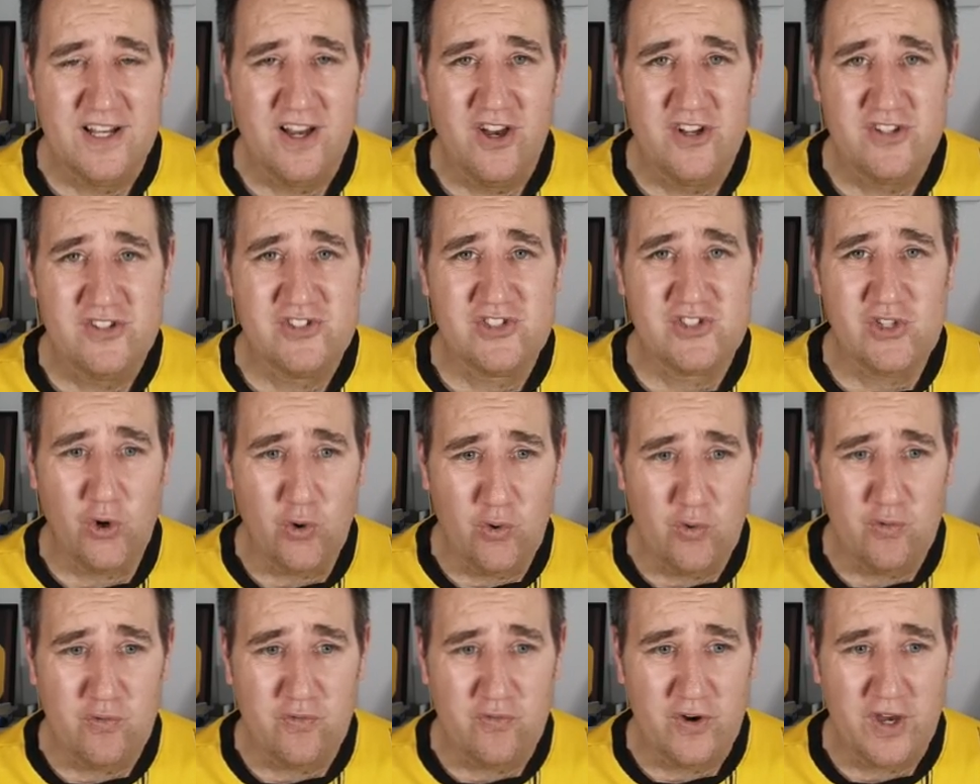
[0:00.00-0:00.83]

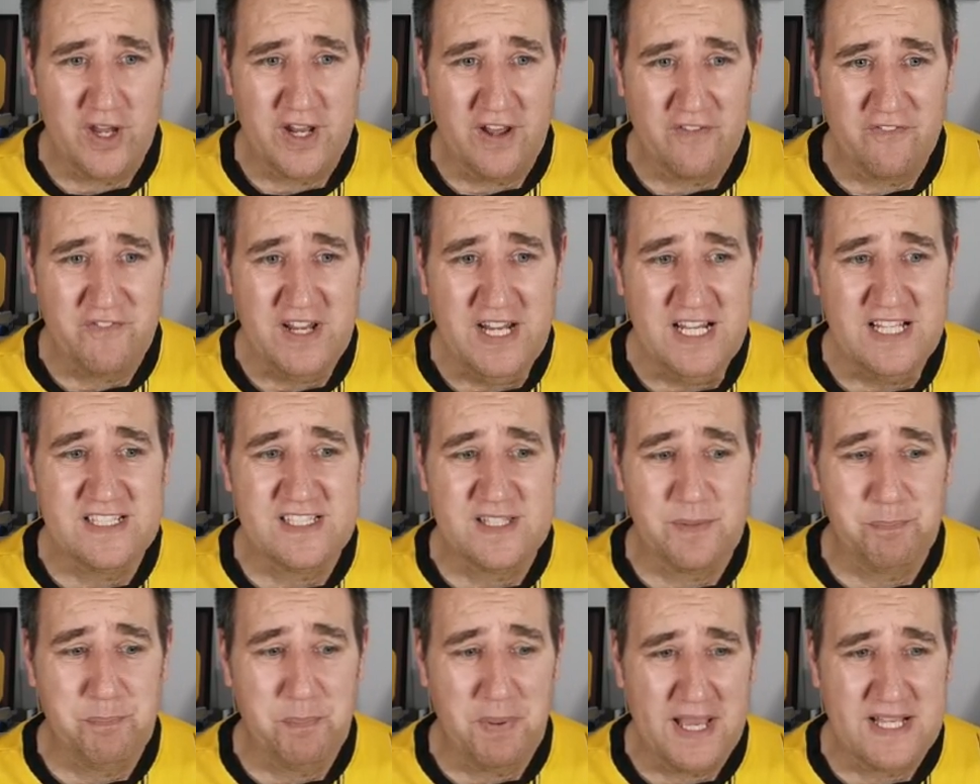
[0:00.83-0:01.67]
Salford, I think this is the
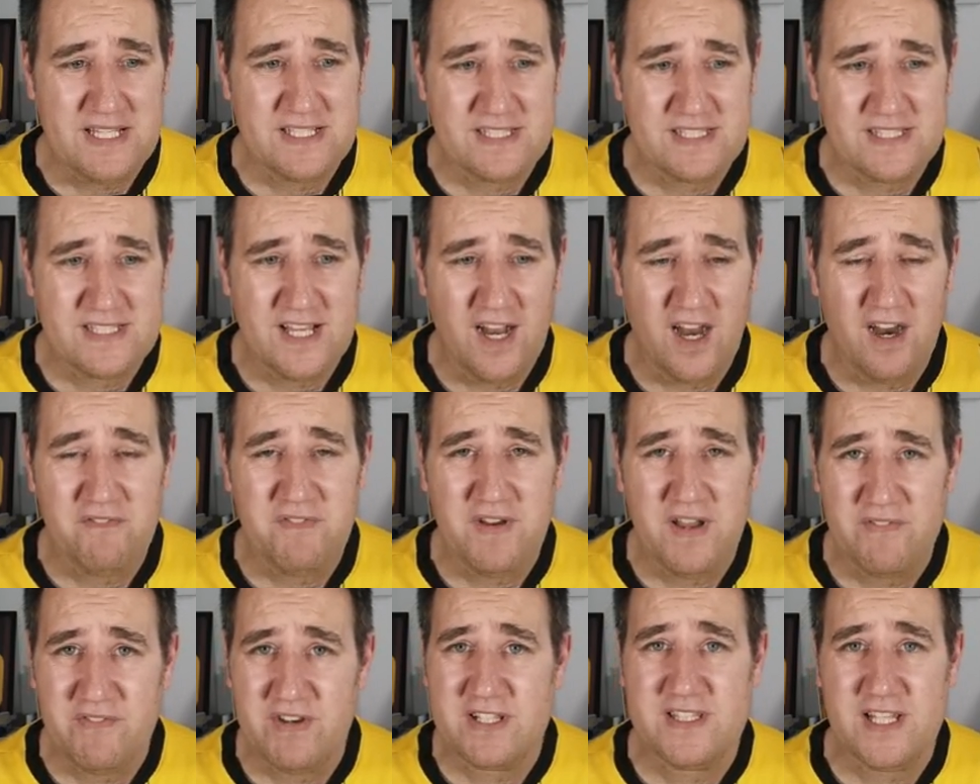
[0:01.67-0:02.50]
best I've
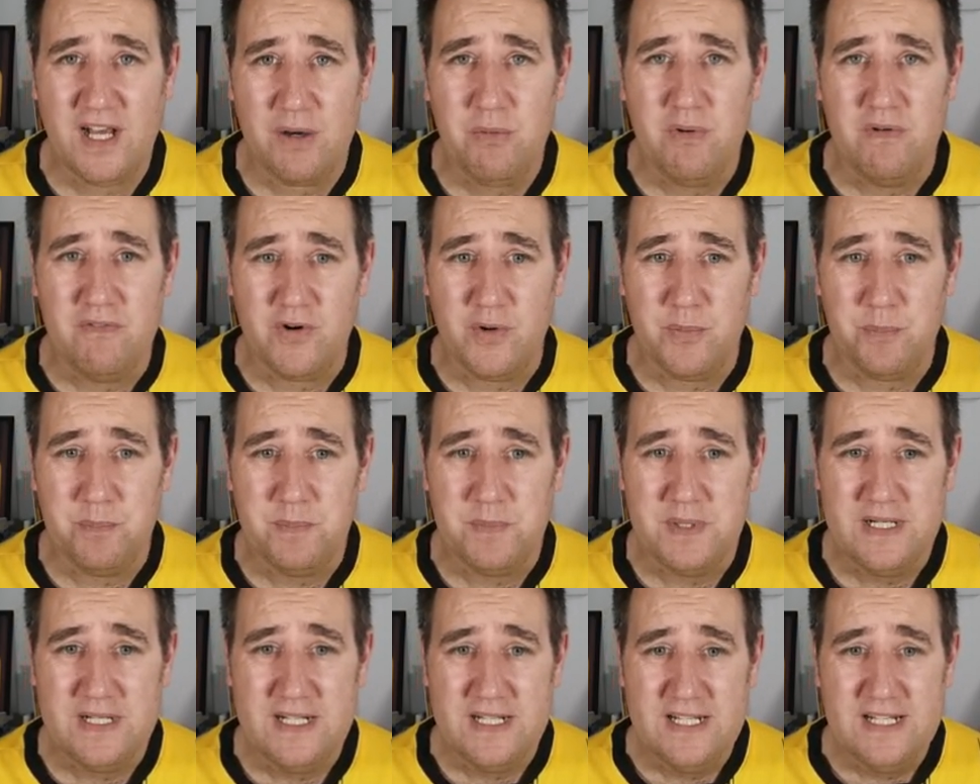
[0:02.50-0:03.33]
ever done with them.
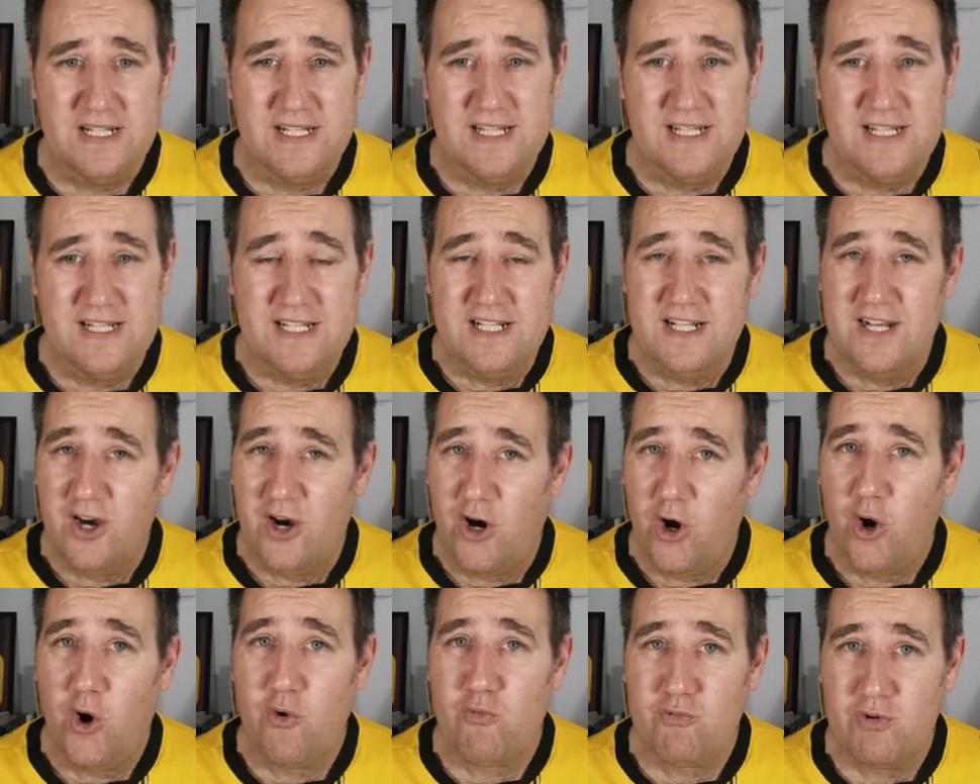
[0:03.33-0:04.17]

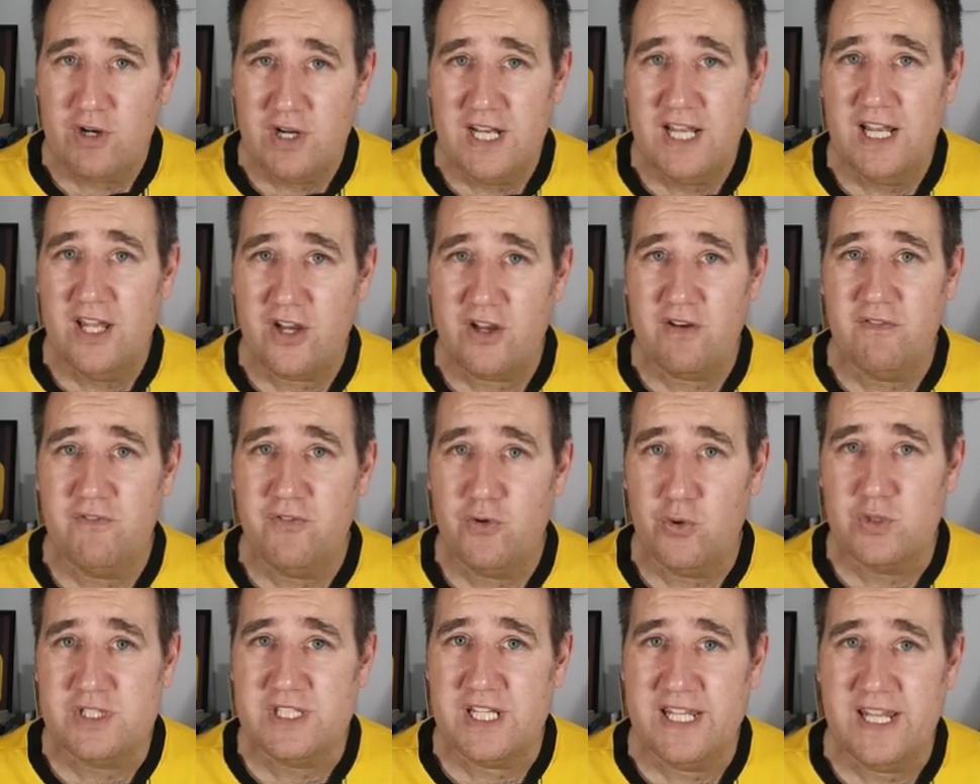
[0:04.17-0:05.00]
I'm really looking
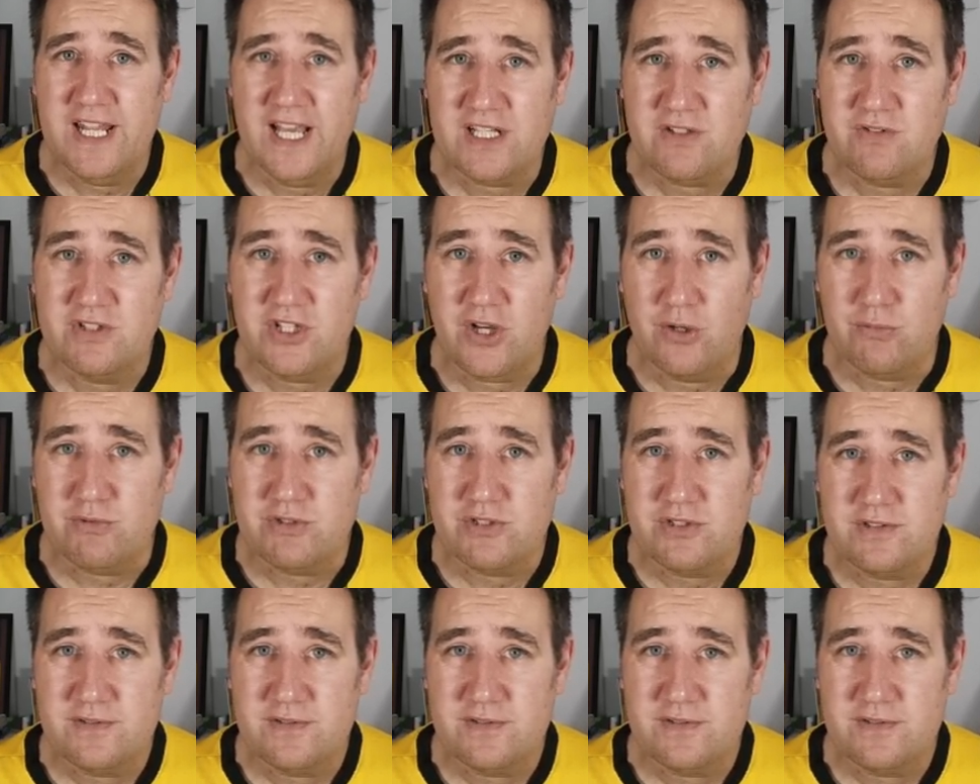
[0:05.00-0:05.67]
forward to the next results.